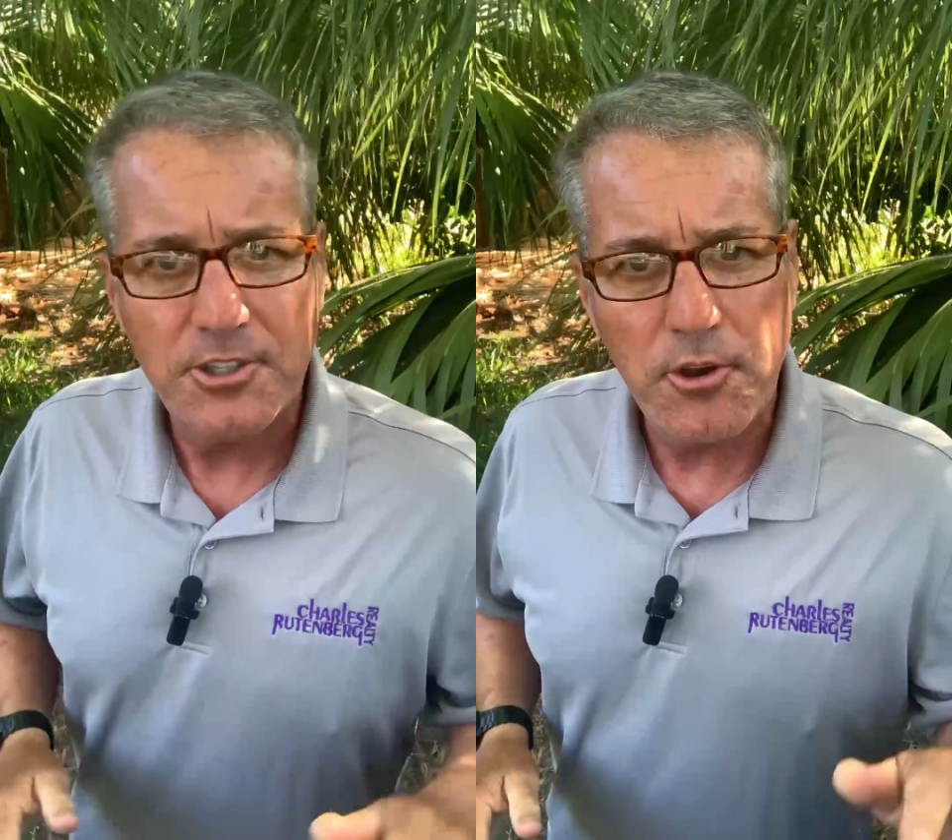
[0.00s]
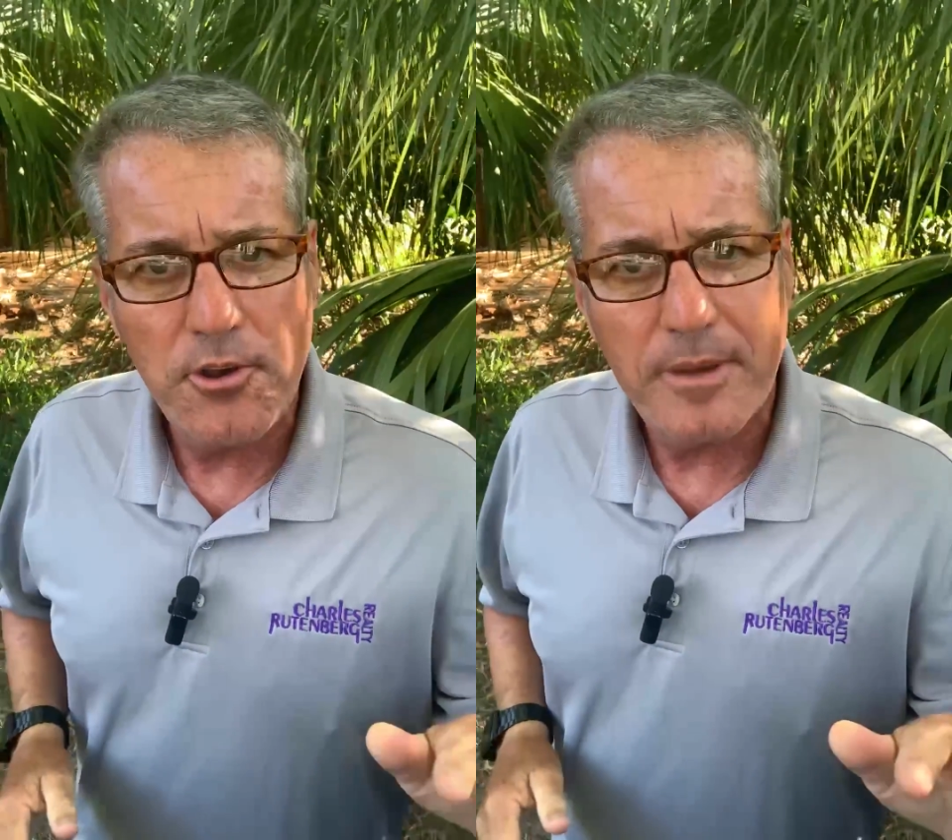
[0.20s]

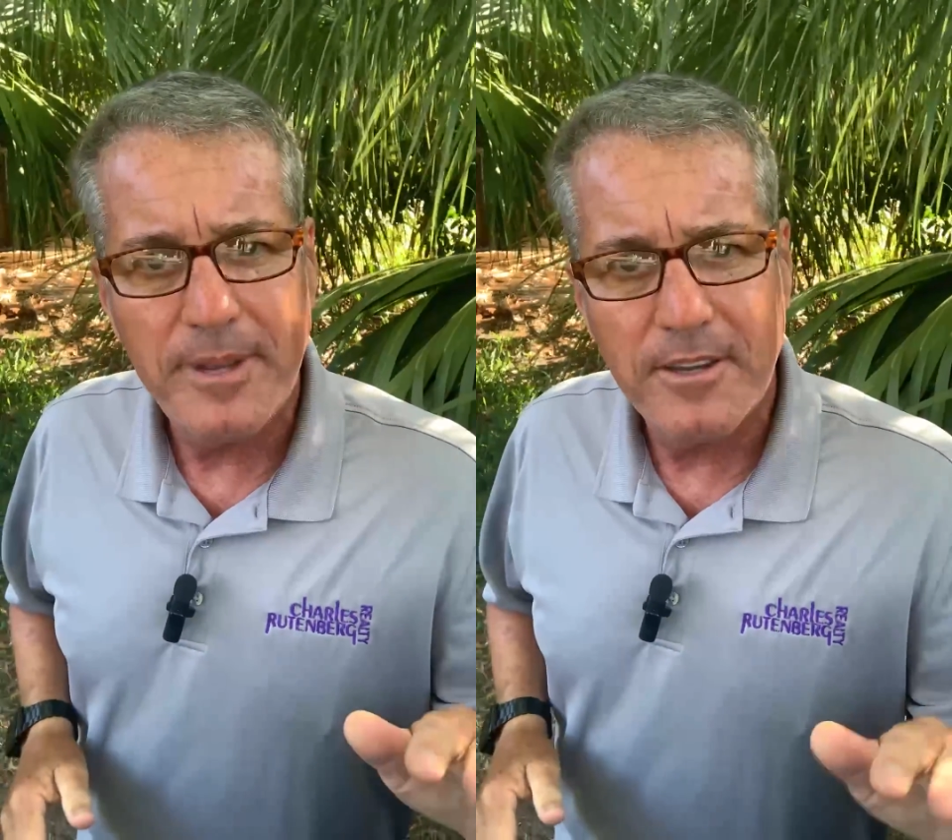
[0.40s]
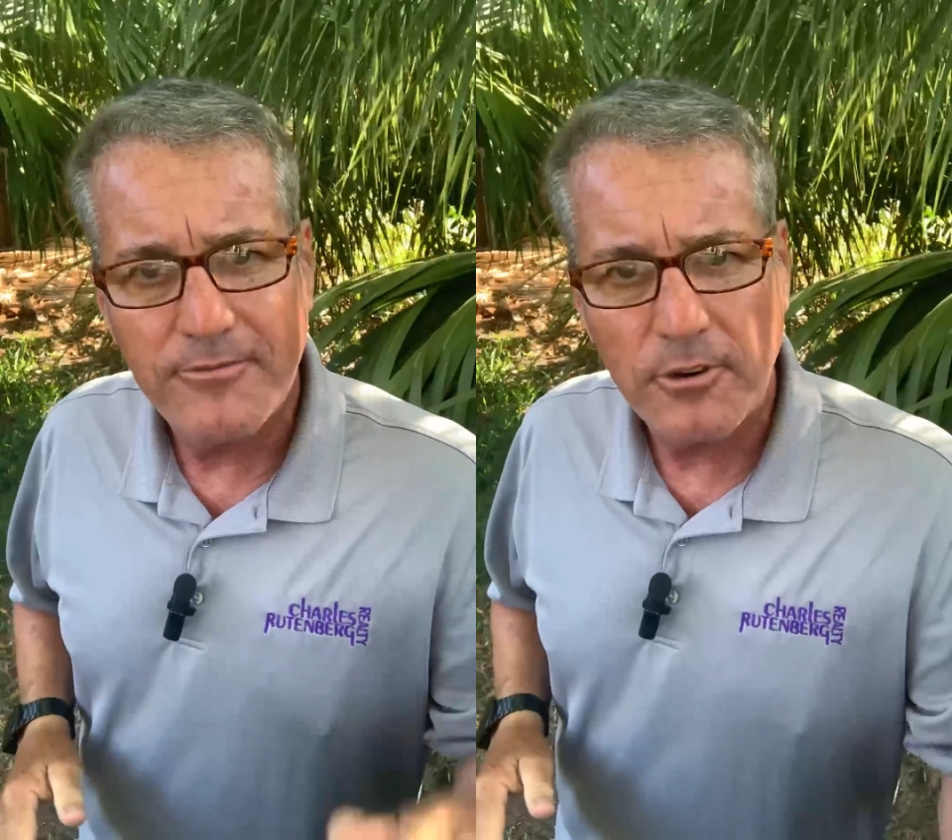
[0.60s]
so you can
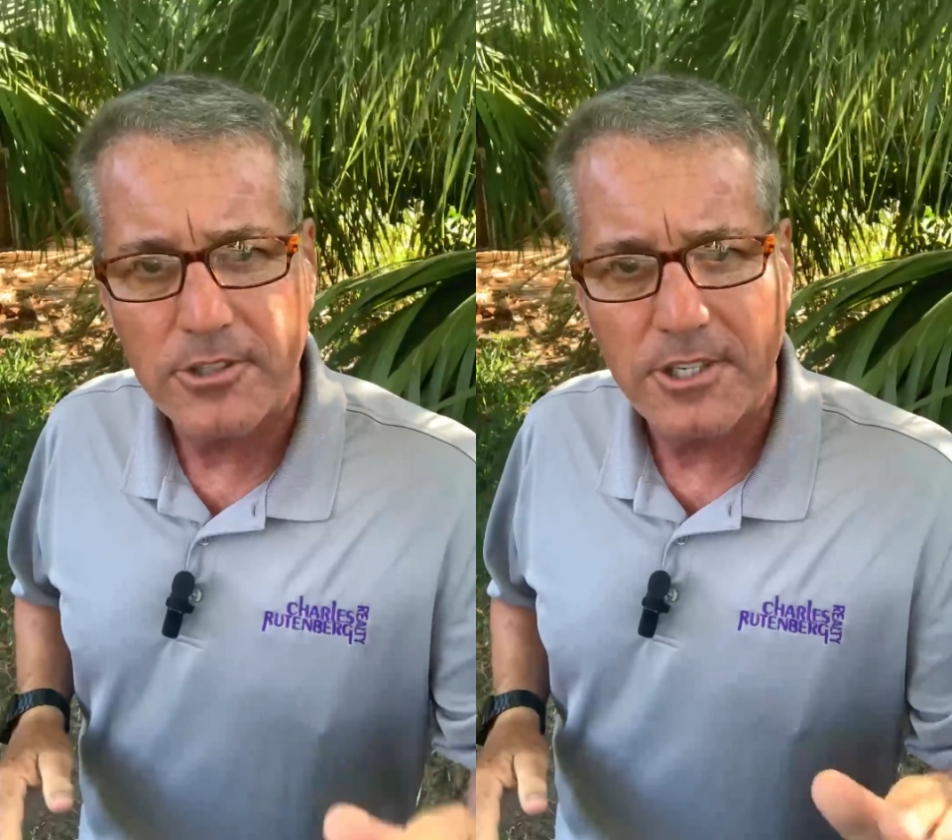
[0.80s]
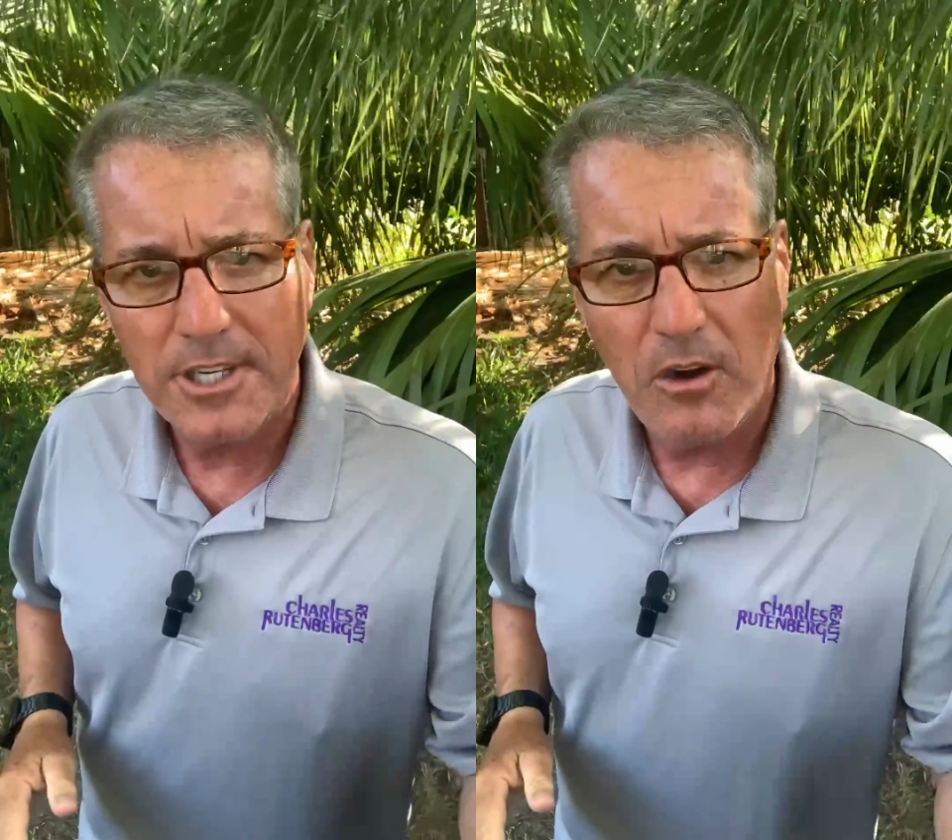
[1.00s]
be the
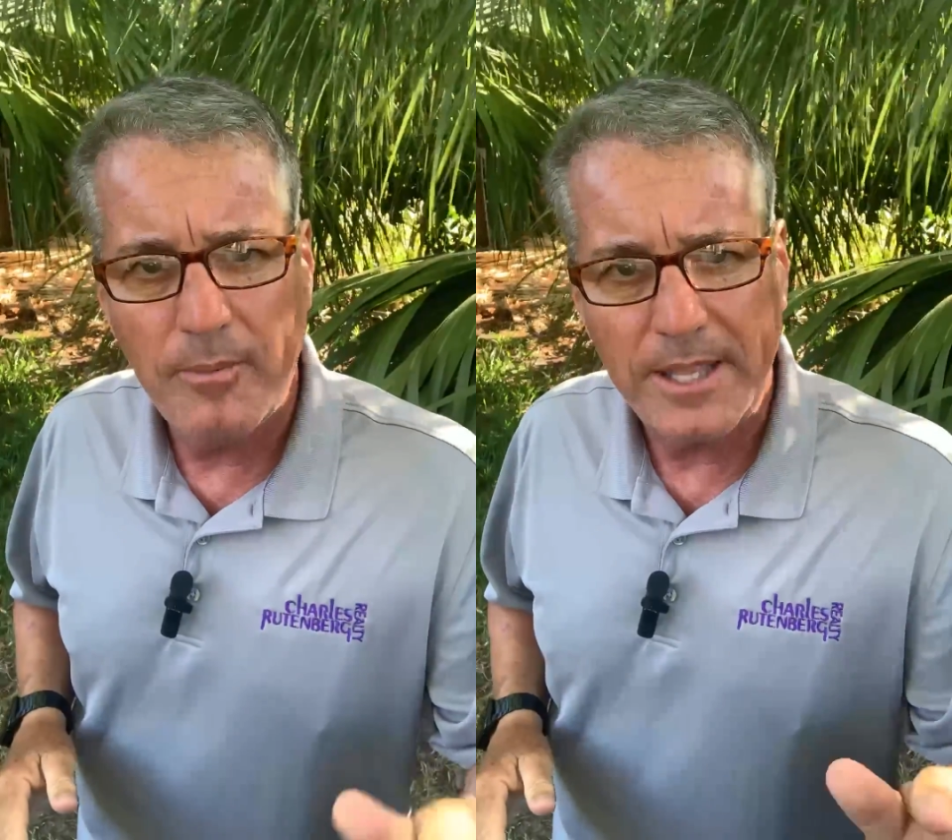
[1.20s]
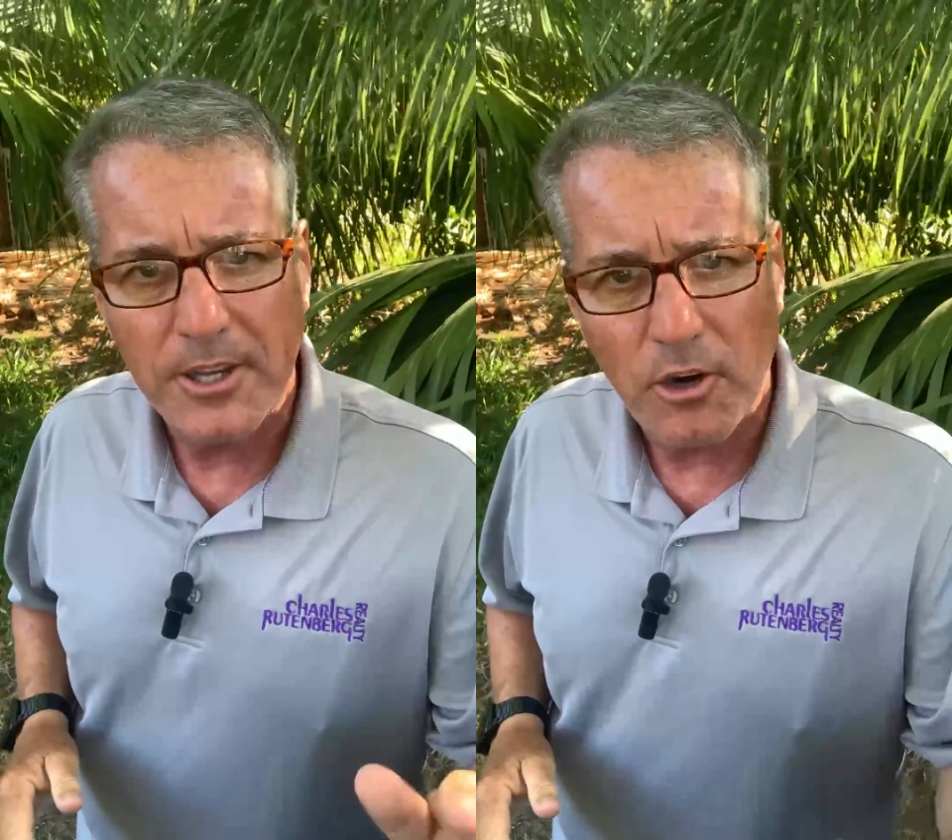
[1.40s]
first to know about the